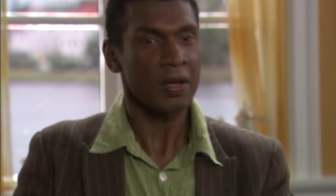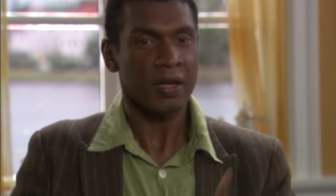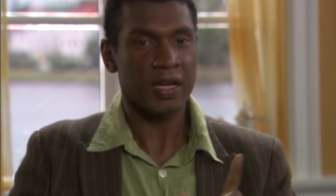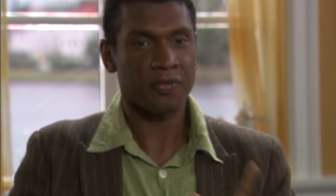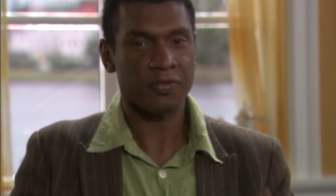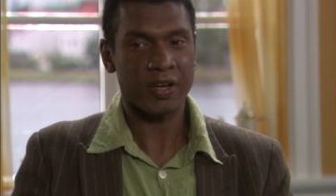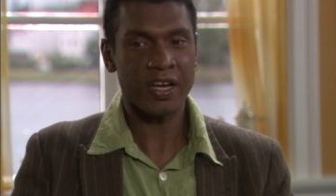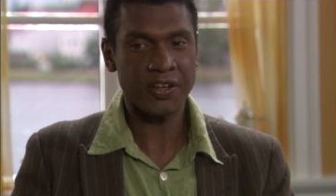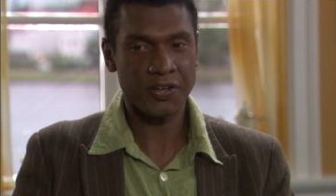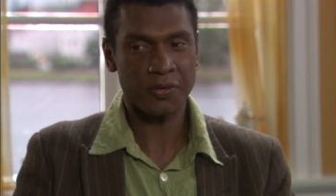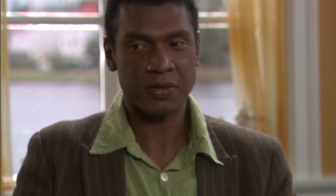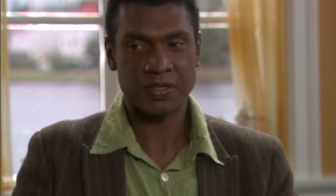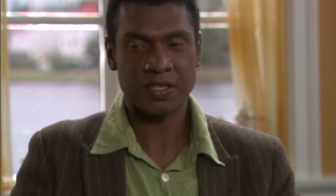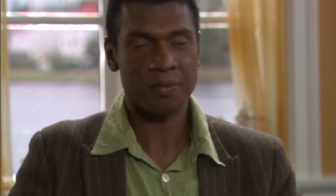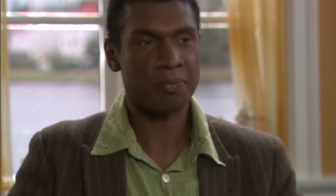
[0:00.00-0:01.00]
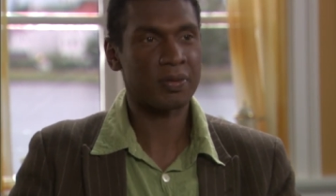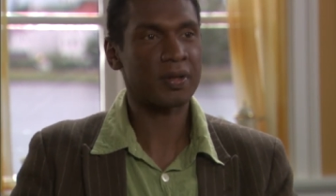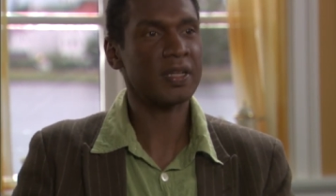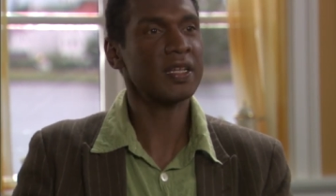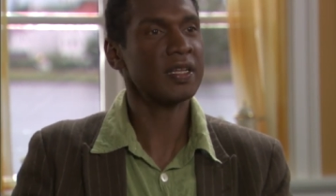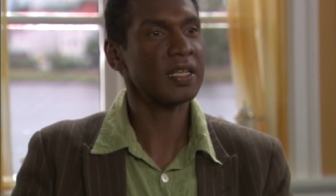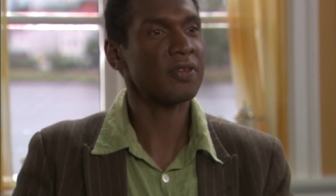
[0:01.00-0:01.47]
If nature was
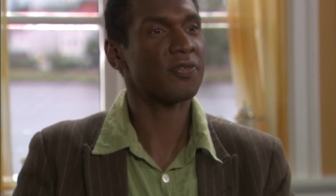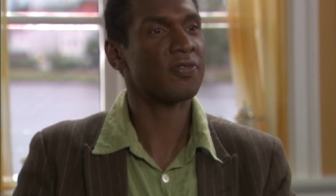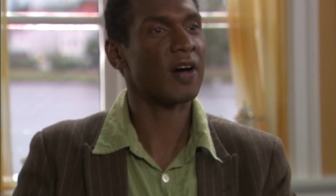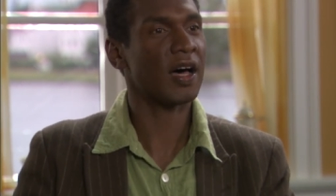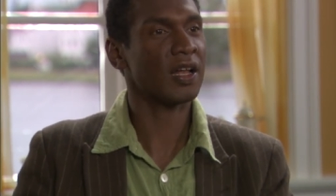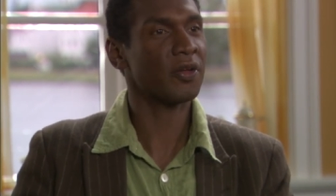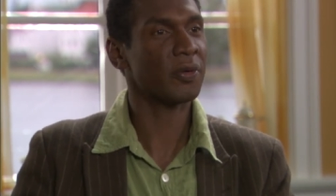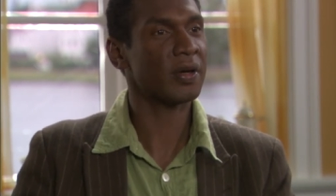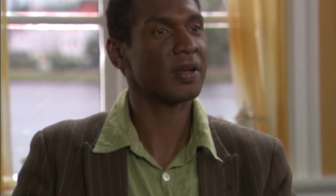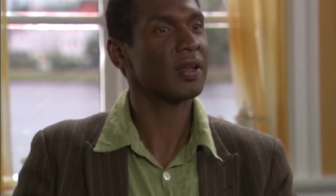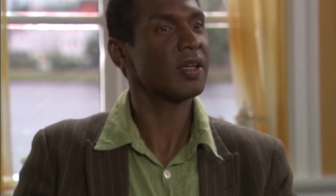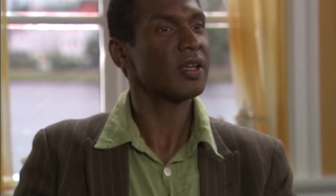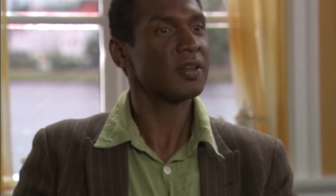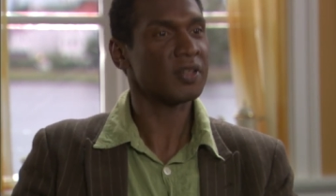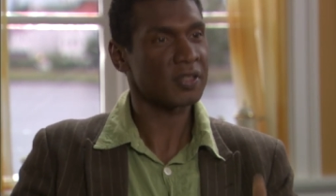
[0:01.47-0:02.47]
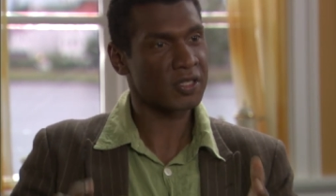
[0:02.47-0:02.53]
completely following the